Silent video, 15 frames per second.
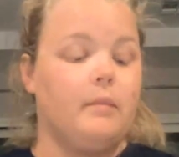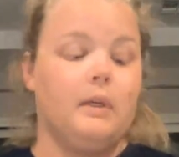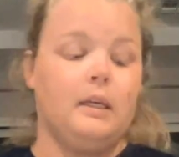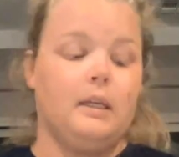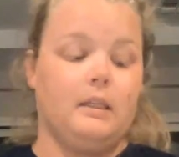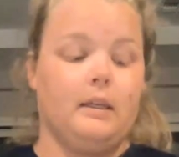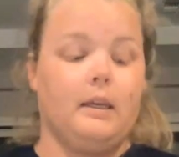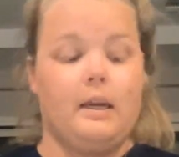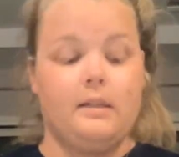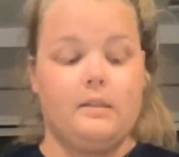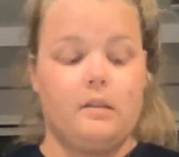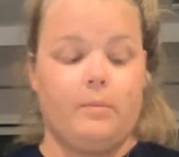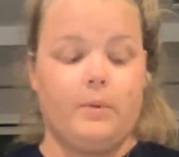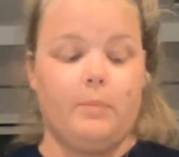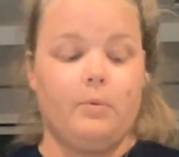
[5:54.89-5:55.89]
in the case
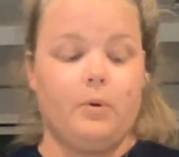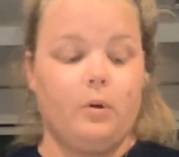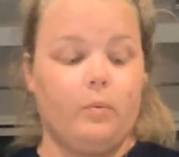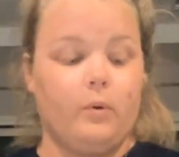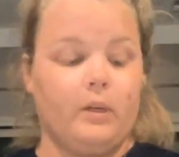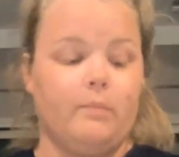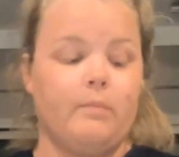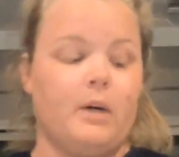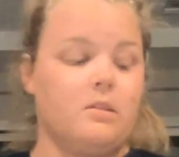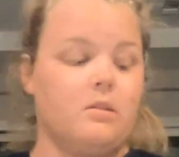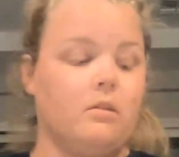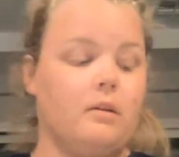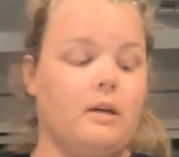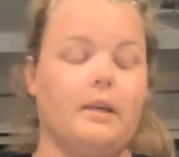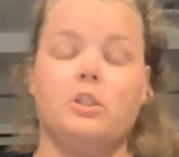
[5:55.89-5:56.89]
of people with
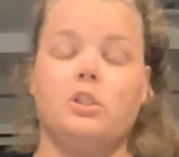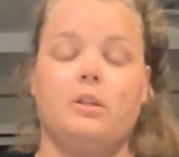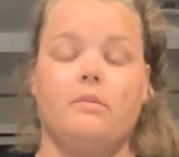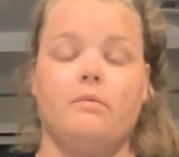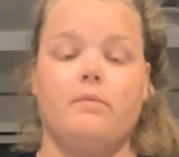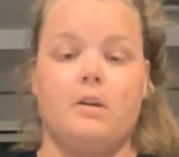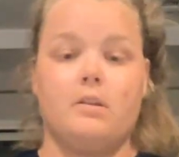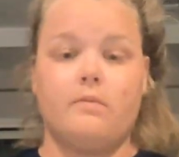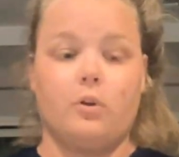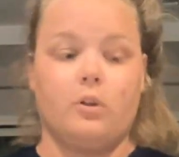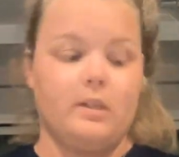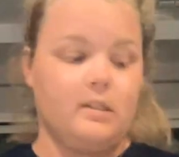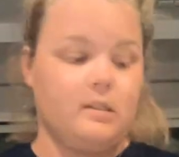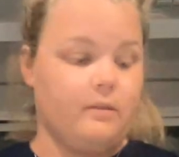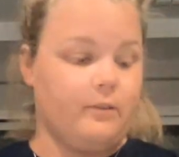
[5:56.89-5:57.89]
muscle glycogen
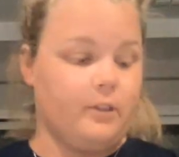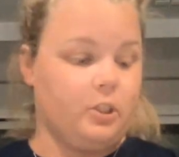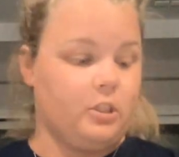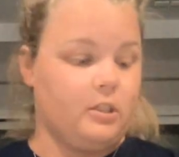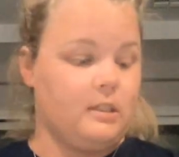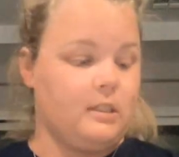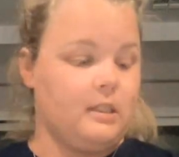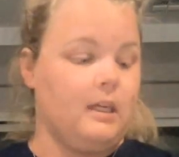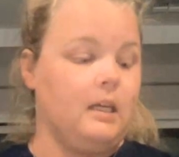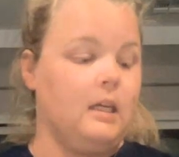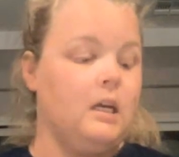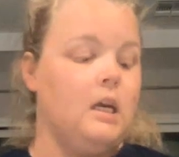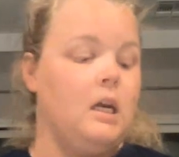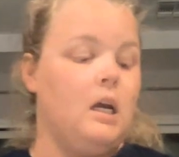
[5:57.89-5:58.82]
phosphorylase deficiency,